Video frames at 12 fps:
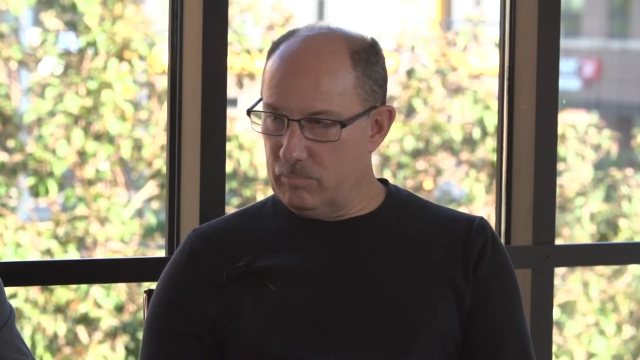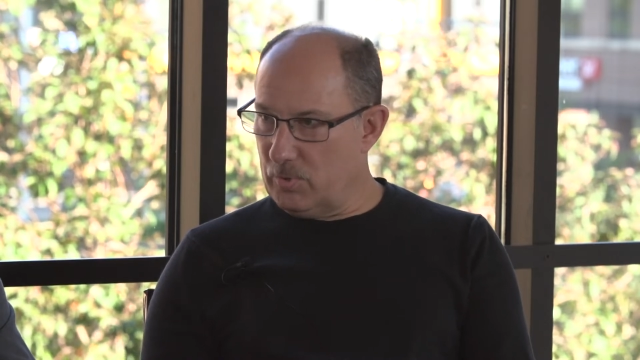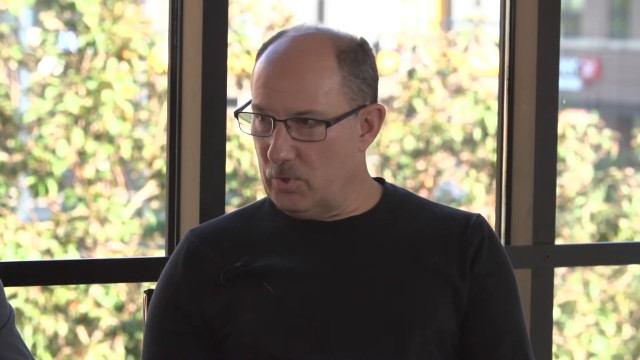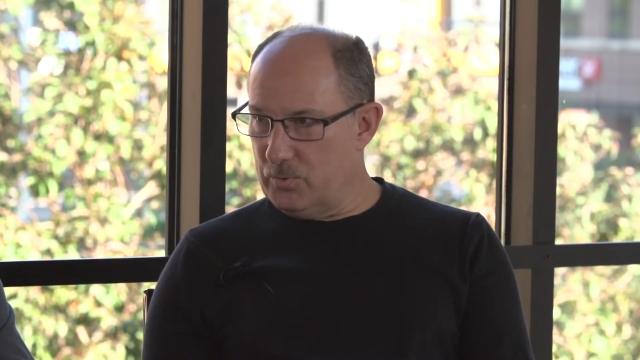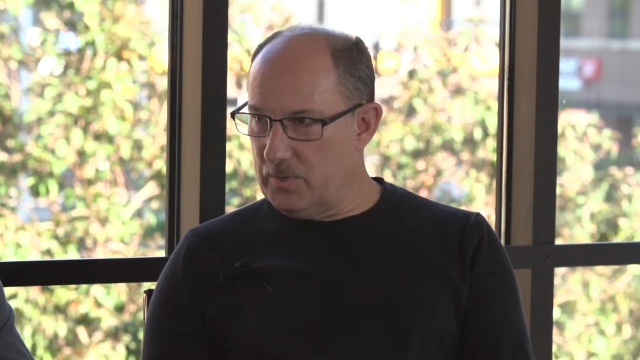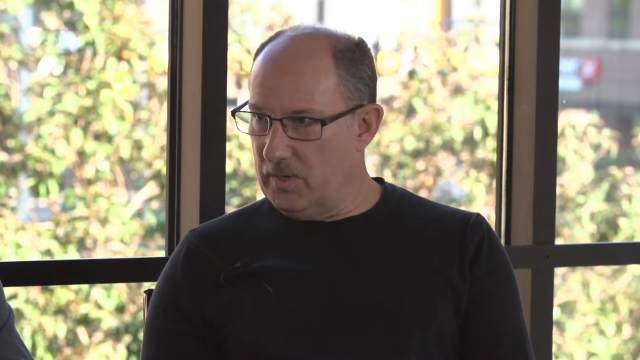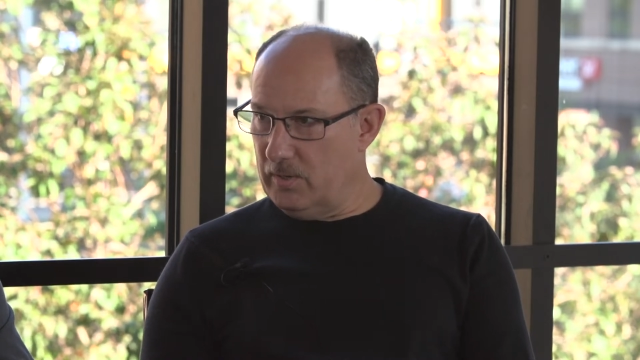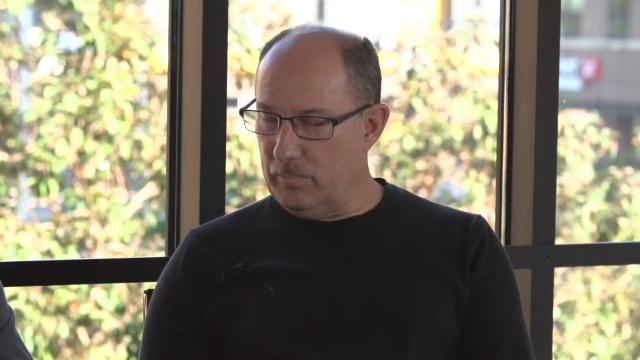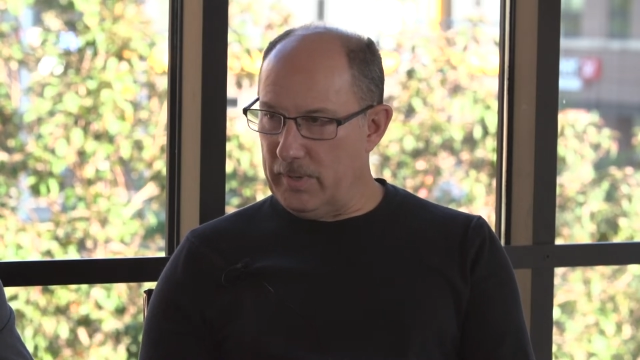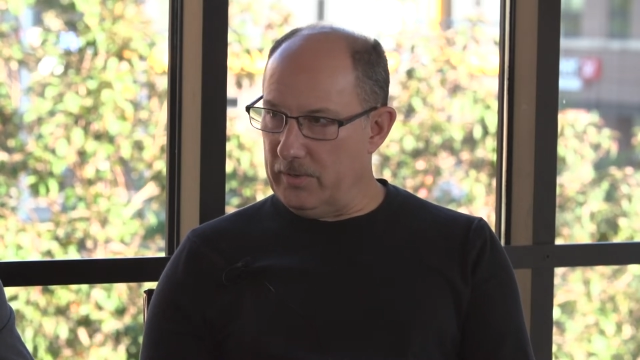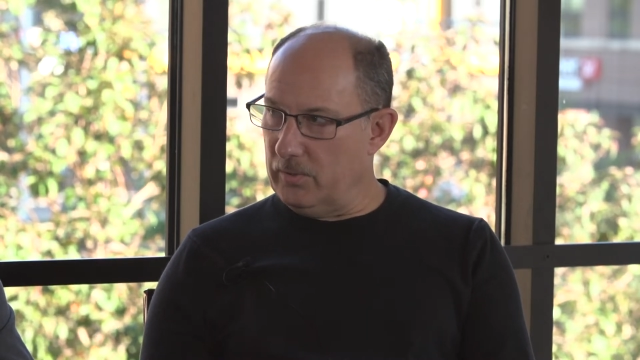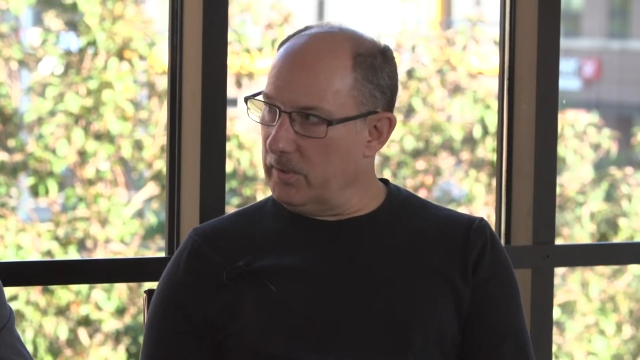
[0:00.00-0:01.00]
protein
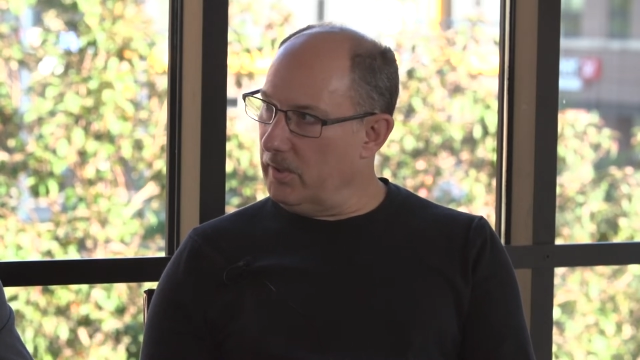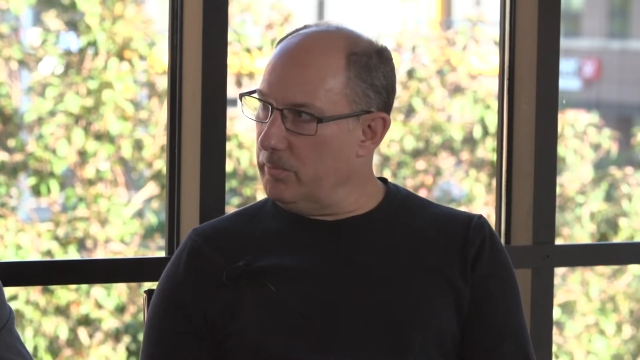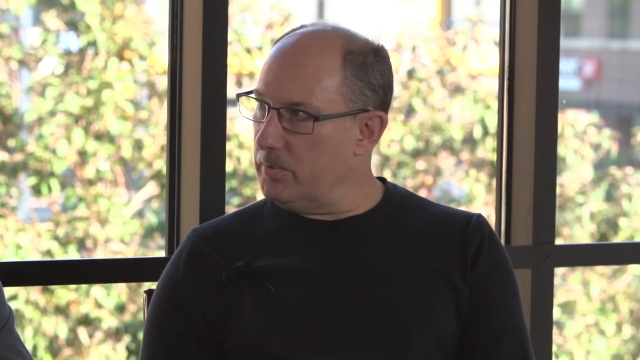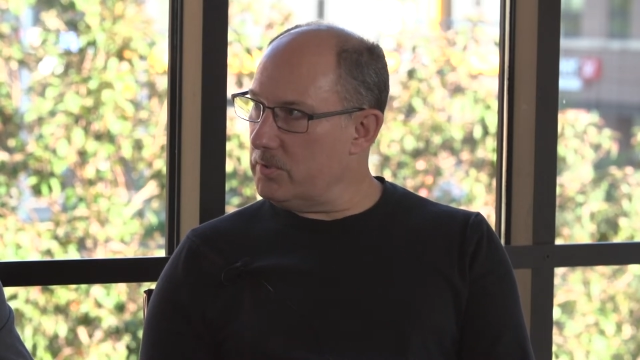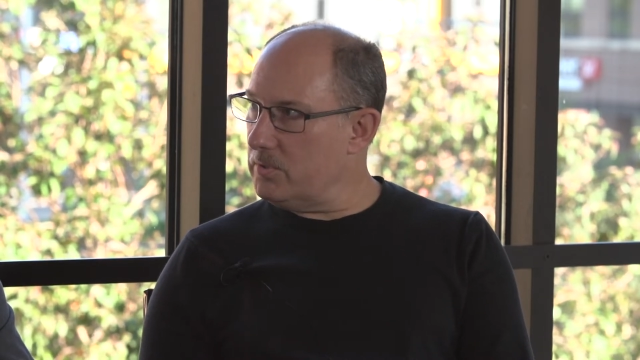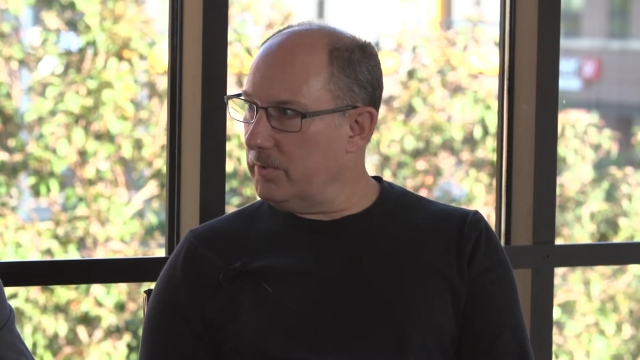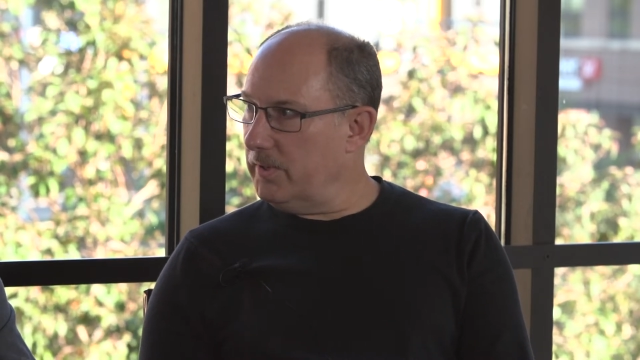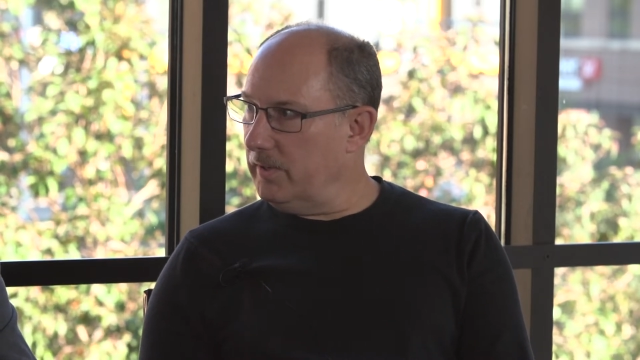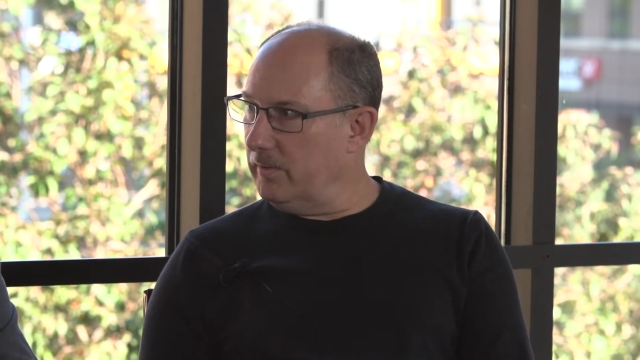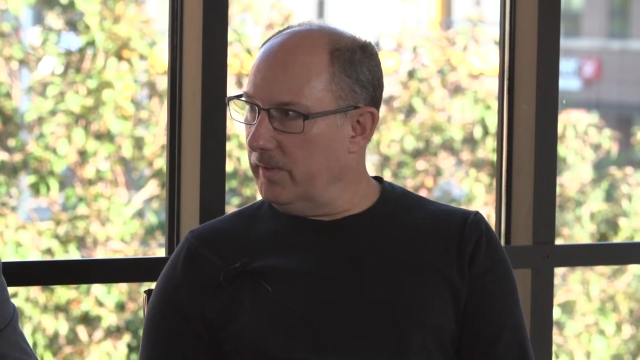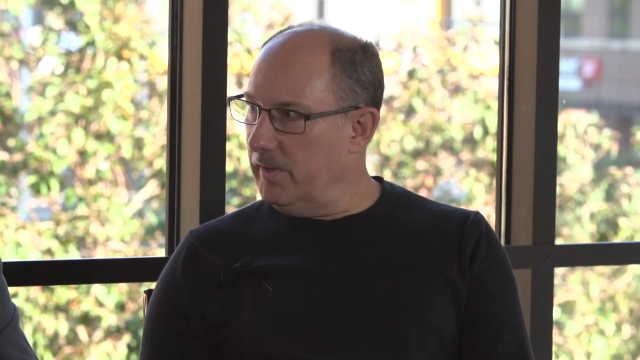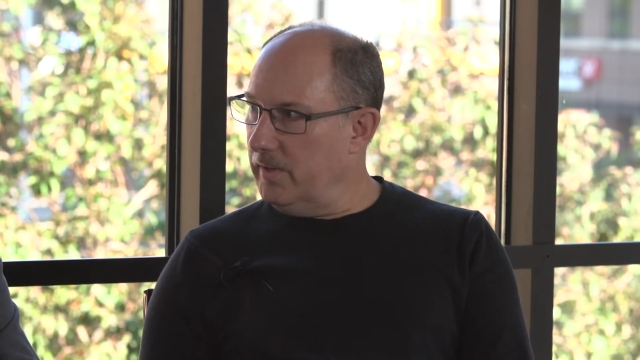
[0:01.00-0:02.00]
biochemistry,